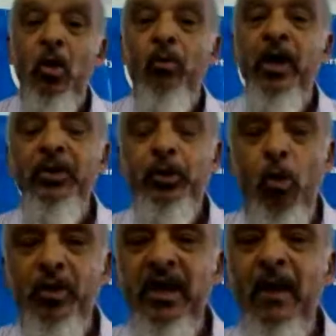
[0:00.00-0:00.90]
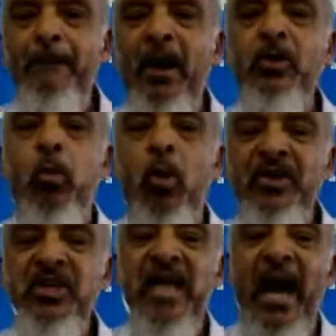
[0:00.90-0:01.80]
we are talking about what
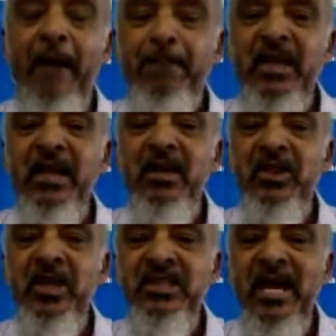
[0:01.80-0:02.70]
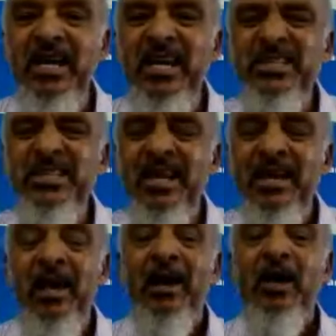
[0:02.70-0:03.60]
is happening in these areas.
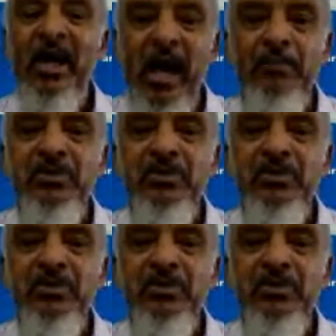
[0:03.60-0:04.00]
Crime